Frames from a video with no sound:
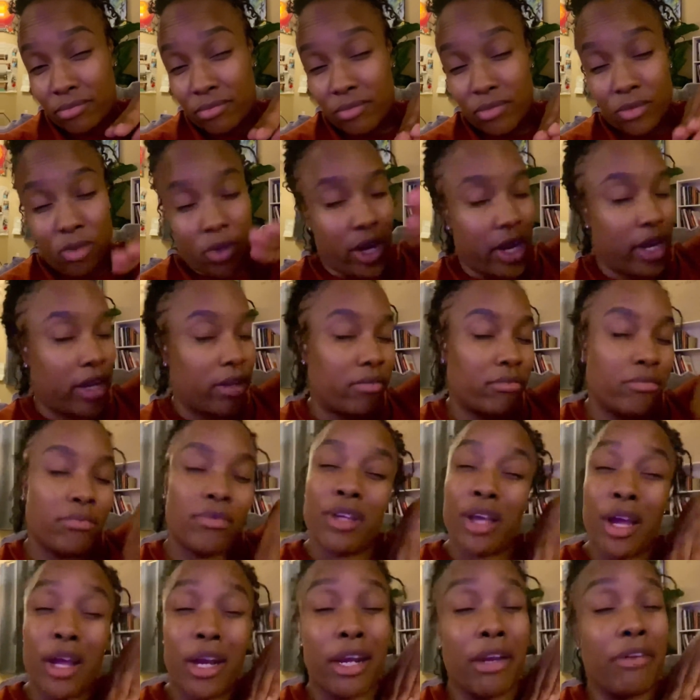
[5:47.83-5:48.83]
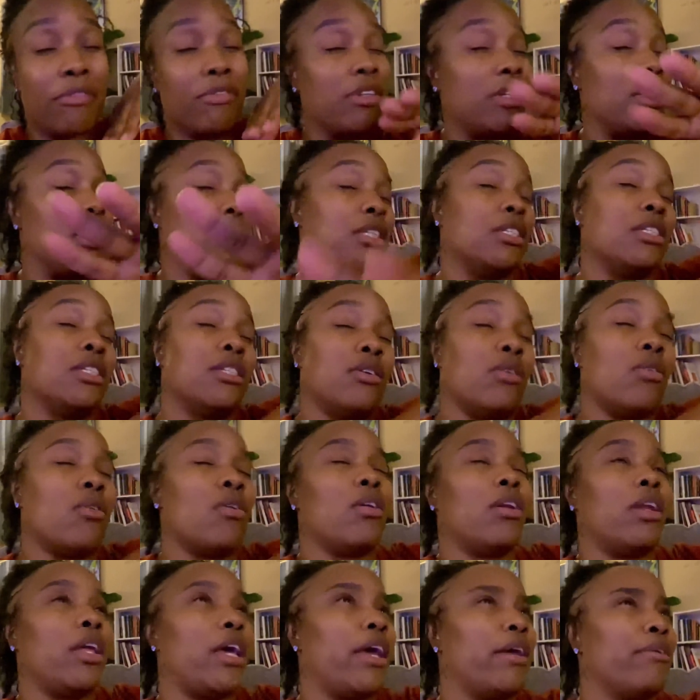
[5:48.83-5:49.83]
I need to know
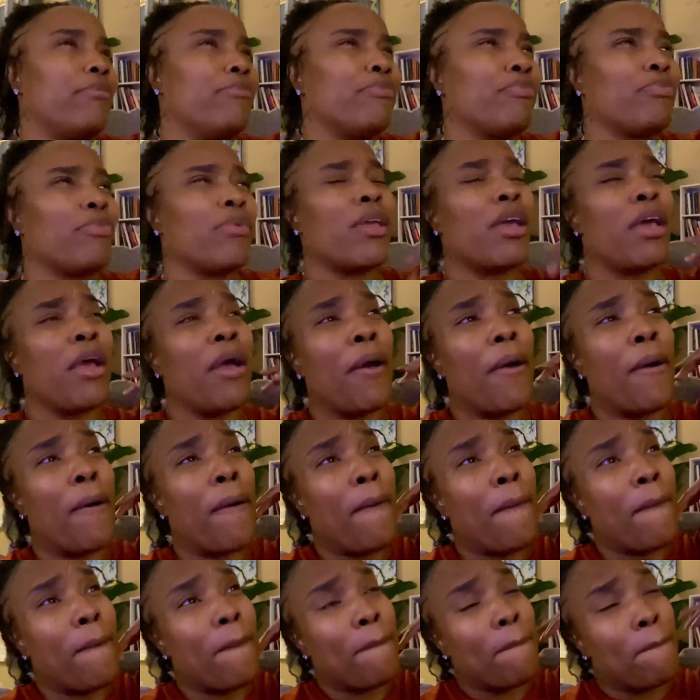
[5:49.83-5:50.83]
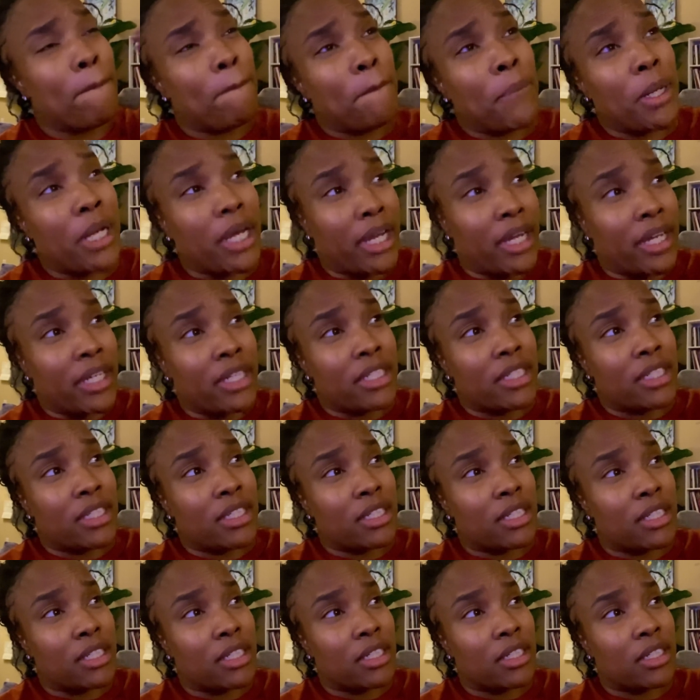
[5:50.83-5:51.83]
all that. But
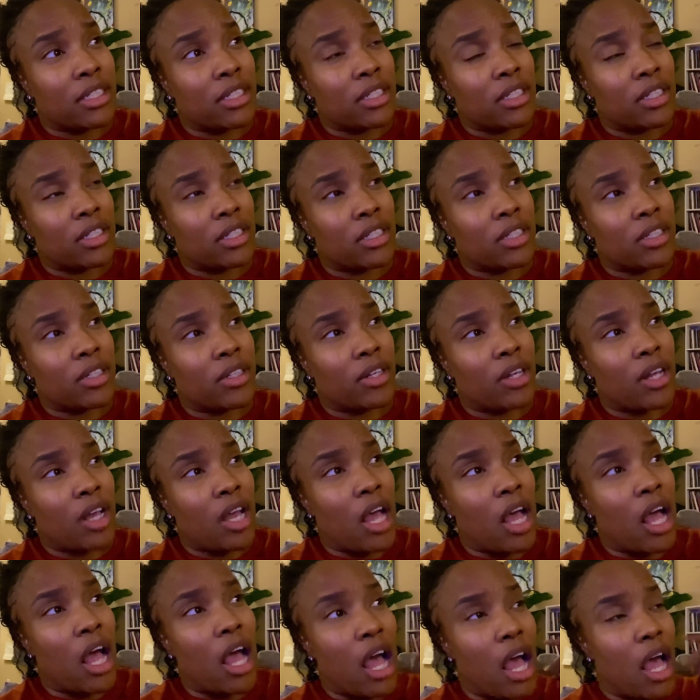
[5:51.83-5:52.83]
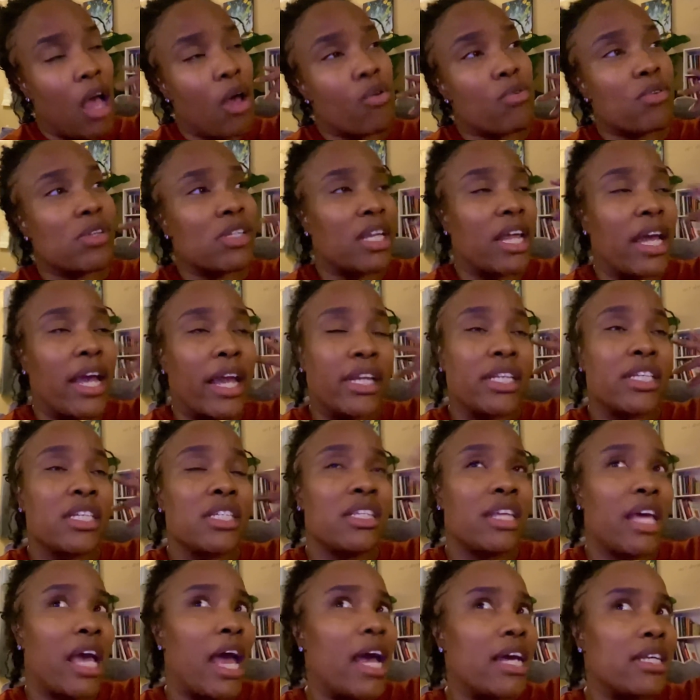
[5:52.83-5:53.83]
I was like, just
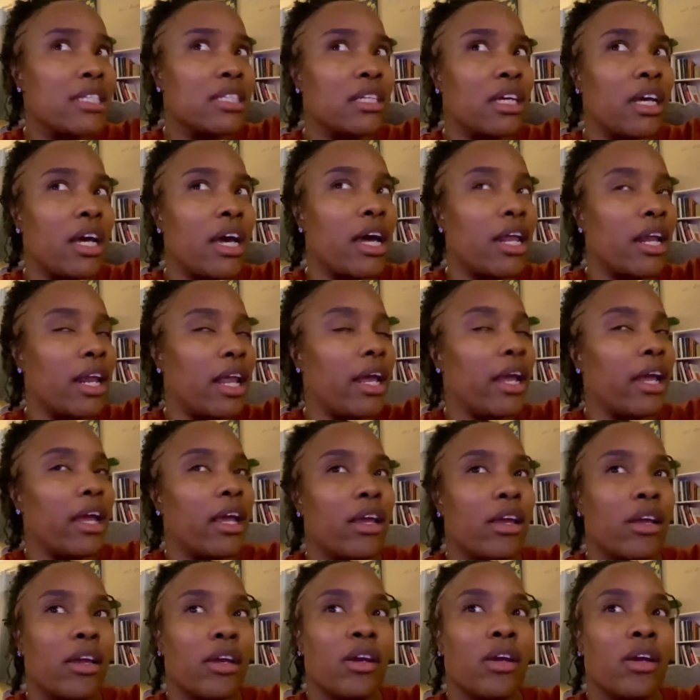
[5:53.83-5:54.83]
asking God, like,